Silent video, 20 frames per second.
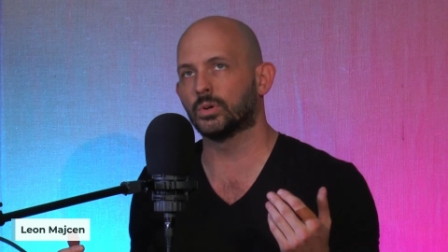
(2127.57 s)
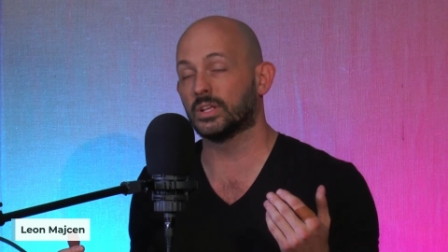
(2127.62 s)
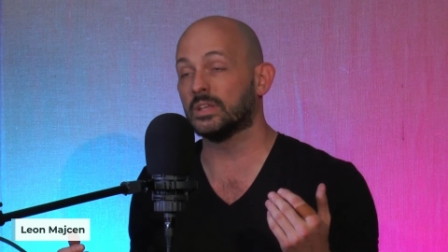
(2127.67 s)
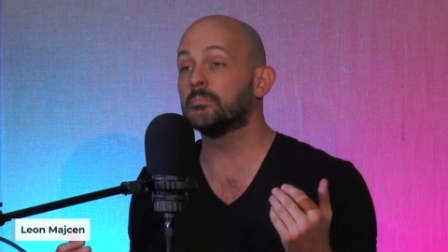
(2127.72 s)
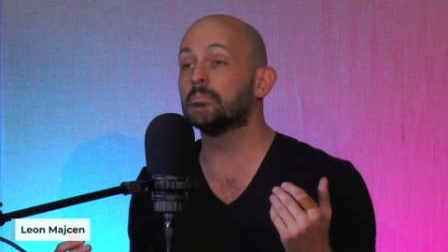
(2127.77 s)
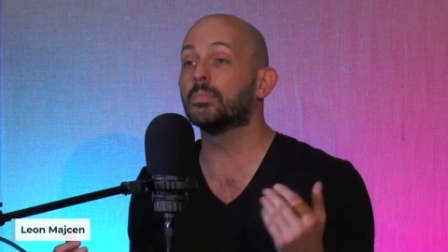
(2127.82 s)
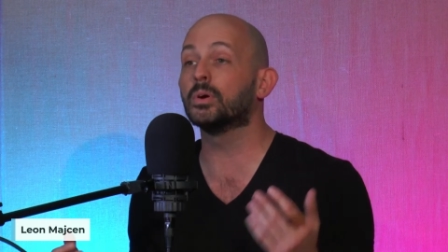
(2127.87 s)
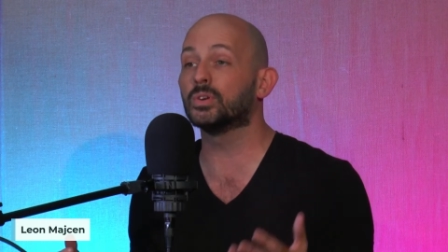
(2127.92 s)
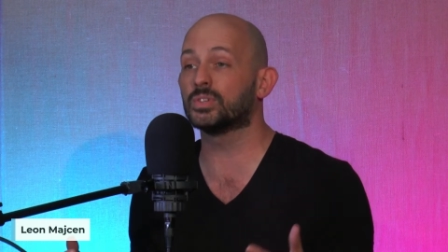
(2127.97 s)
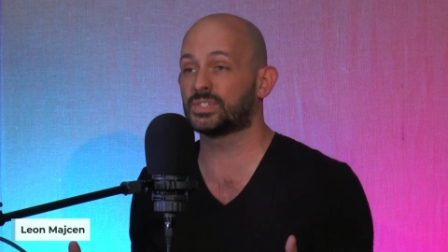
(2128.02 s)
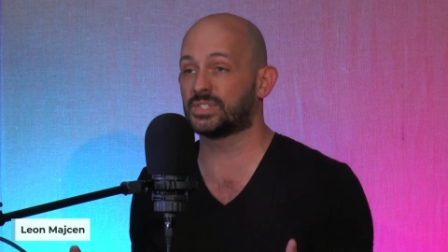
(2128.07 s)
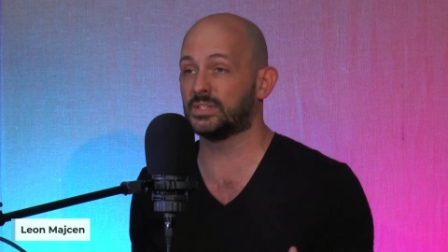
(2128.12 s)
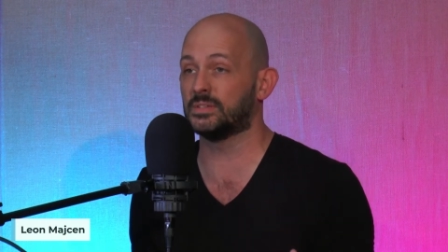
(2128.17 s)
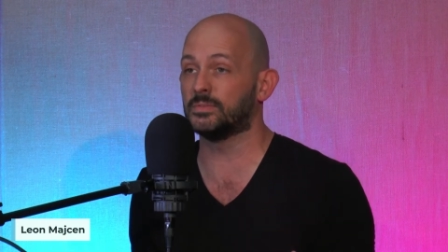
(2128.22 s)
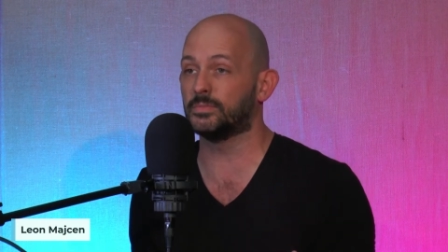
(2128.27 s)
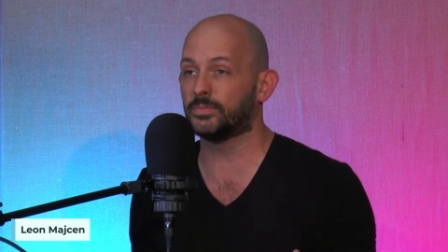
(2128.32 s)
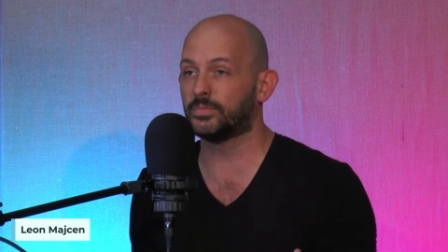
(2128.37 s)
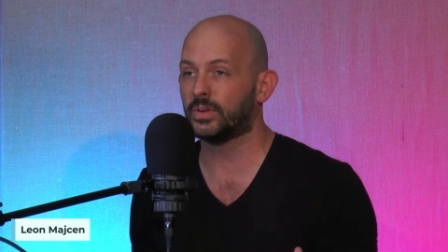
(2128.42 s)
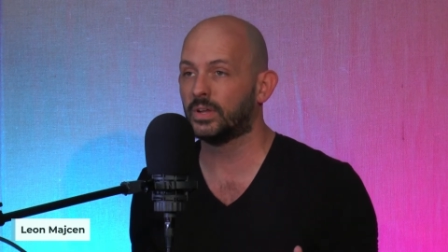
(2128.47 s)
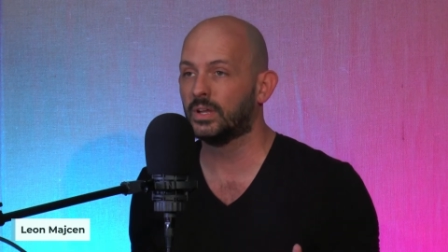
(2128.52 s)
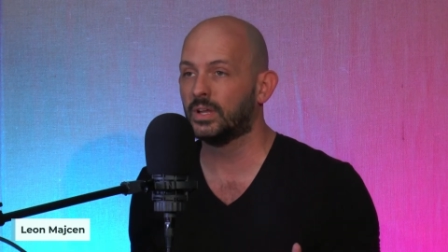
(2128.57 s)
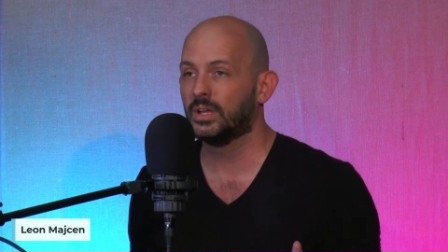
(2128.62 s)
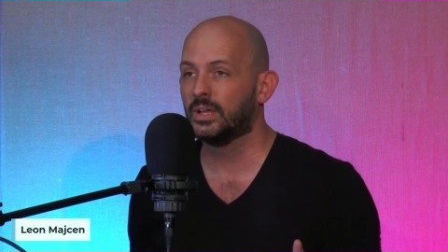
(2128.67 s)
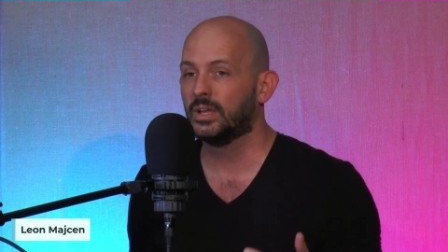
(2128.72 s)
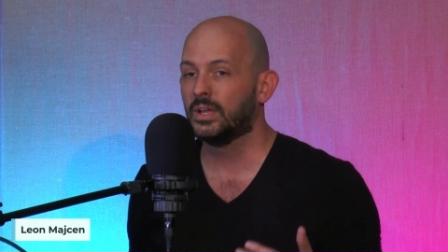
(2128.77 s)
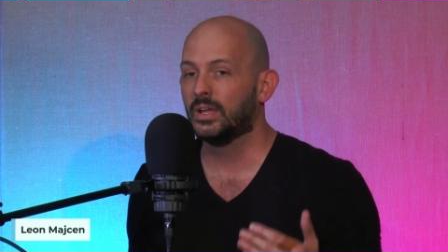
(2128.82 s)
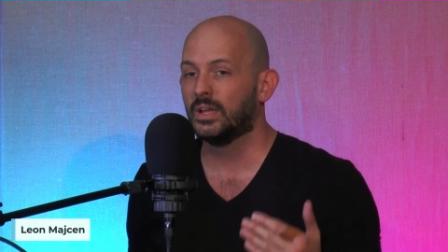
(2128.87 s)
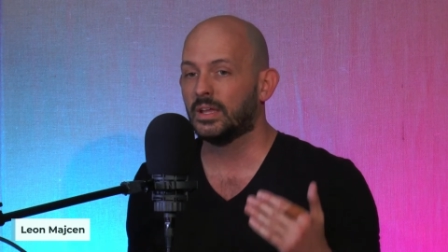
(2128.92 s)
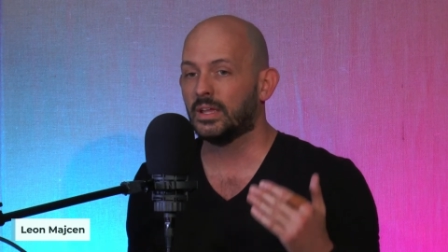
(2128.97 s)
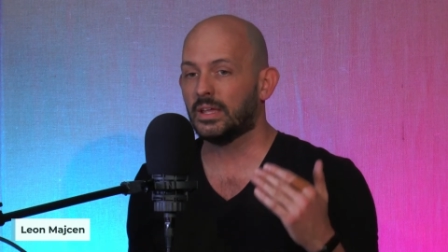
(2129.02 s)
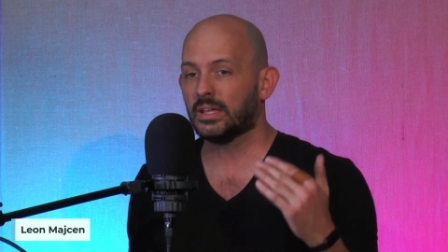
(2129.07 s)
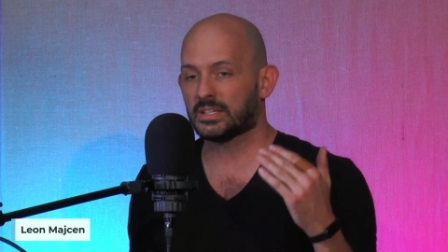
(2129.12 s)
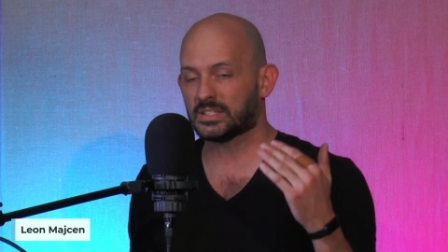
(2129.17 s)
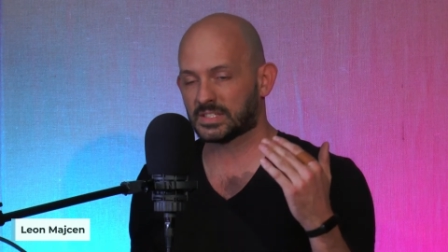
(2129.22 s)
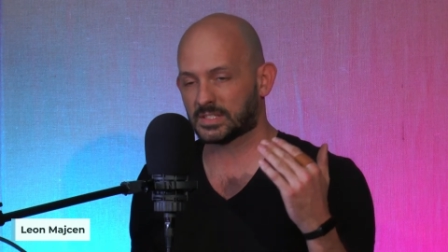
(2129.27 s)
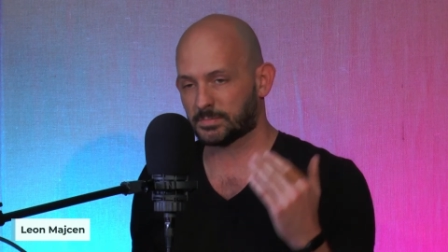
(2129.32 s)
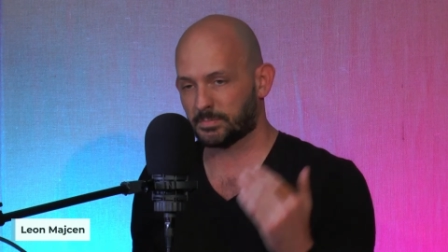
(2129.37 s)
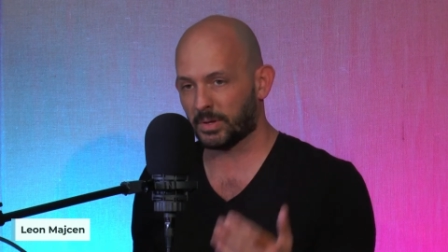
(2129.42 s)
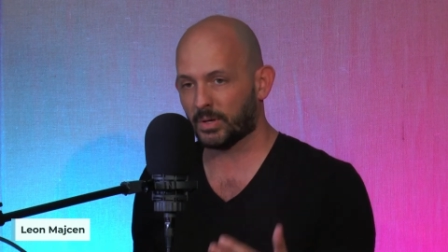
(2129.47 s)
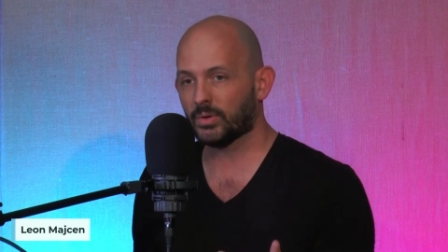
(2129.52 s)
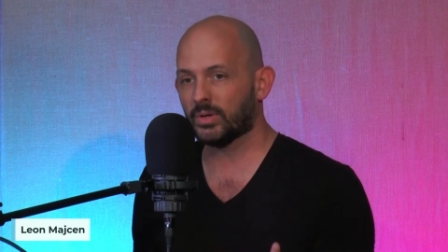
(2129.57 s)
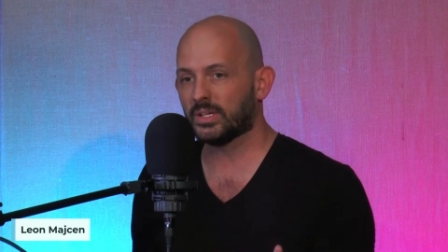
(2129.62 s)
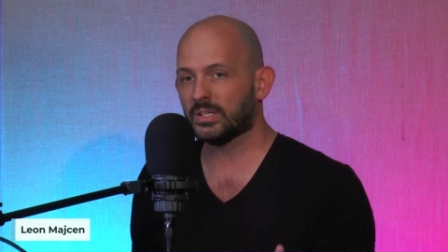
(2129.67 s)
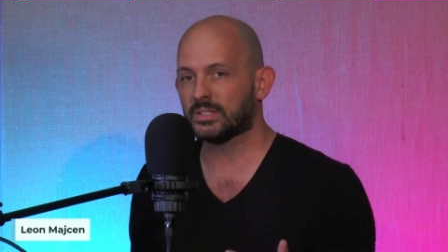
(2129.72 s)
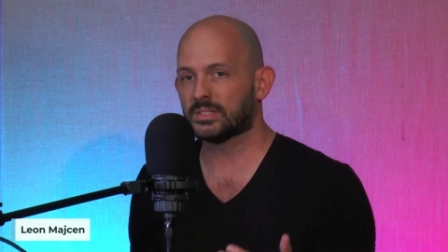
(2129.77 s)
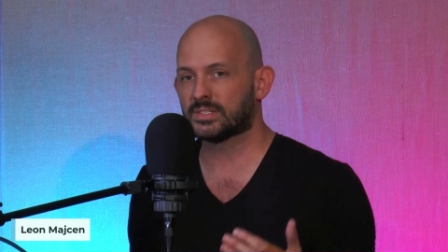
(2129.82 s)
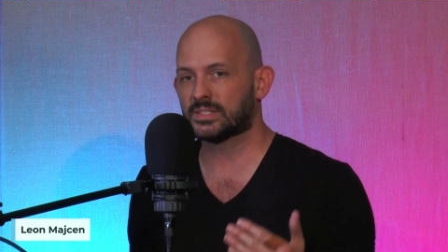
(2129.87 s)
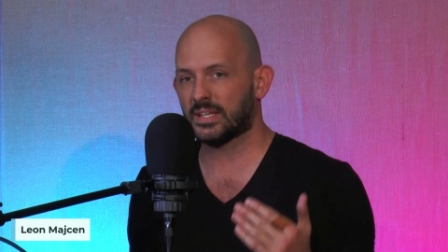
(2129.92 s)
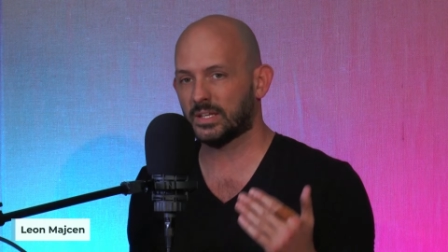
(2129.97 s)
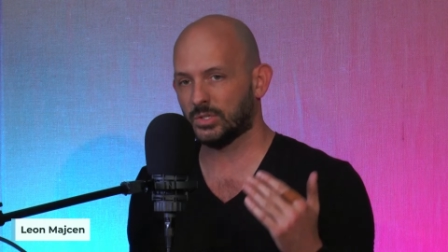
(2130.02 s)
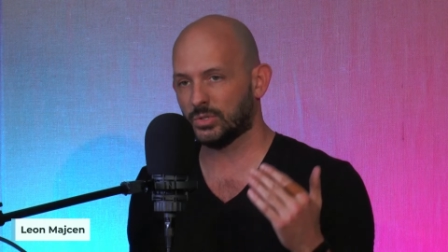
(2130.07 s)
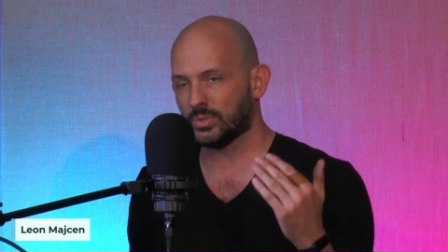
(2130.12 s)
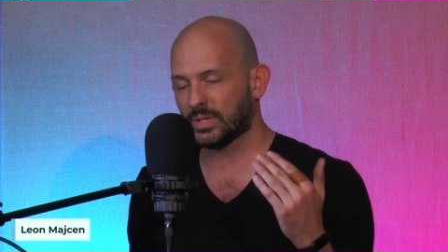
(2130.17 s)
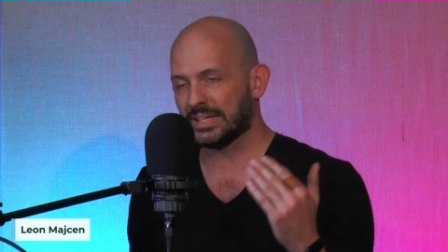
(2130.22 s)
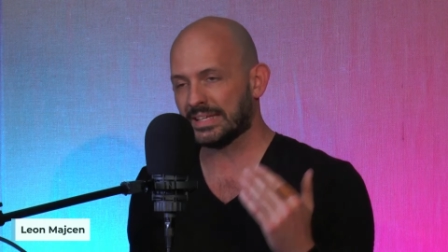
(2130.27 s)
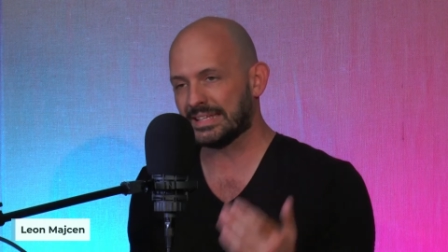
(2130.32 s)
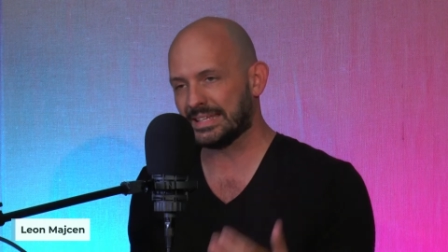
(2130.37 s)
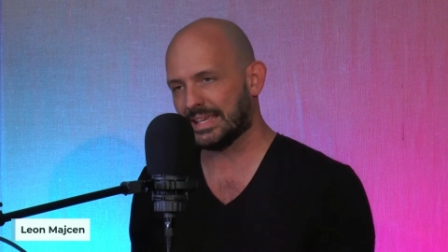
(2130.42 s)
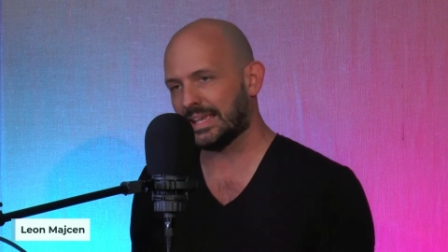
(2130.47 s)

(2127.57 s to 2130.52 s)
immersive experience that you can